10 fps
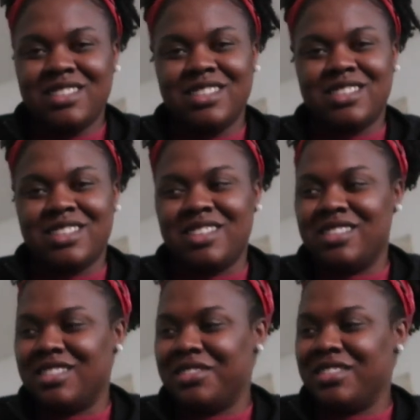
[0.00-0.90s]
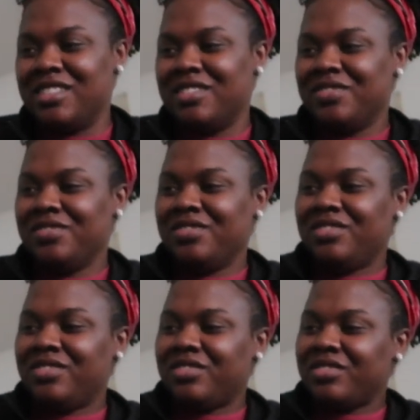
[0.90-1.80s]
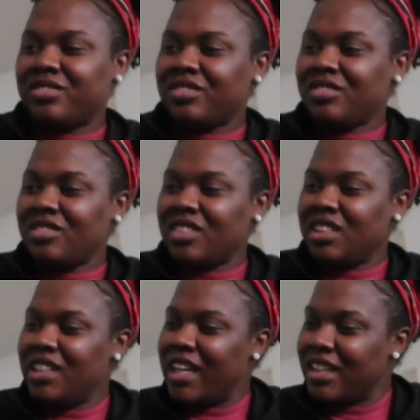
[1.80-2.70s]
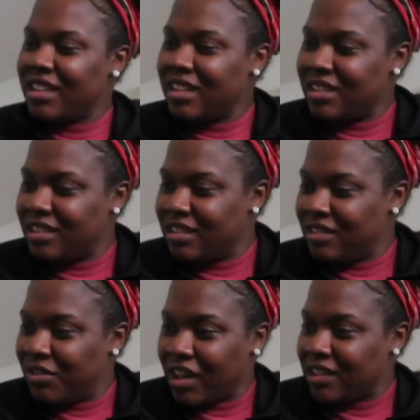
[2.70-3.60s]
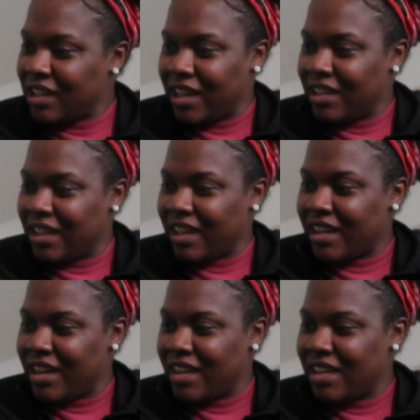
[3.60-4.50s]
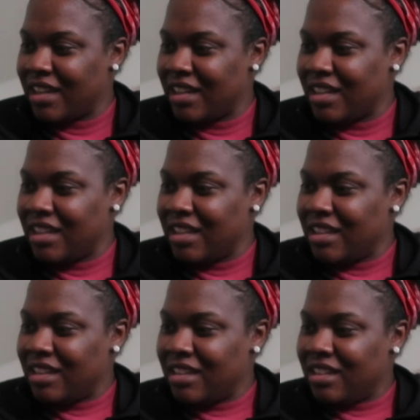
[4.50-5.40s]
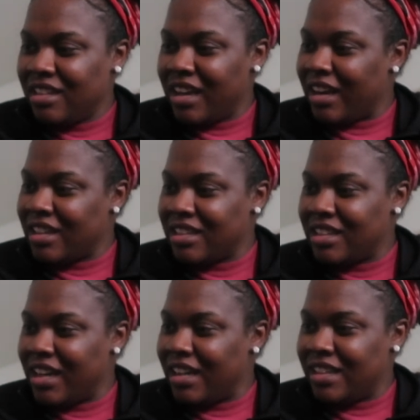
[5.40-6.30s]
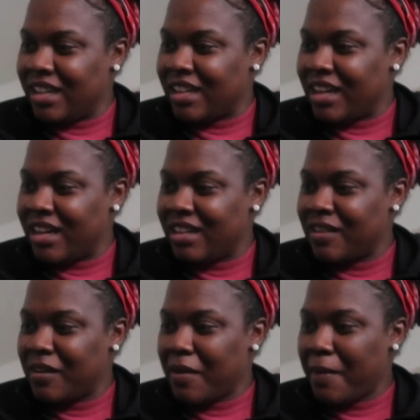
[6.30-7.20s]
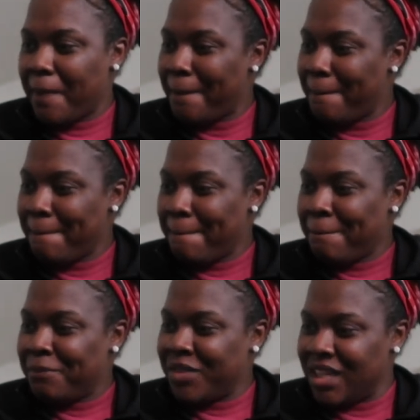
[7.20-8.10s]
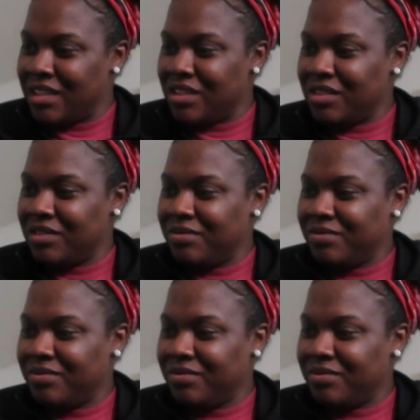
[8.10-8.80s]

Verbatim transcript: this girl you had a good first day at daycare? you had a good day at daycare? did you?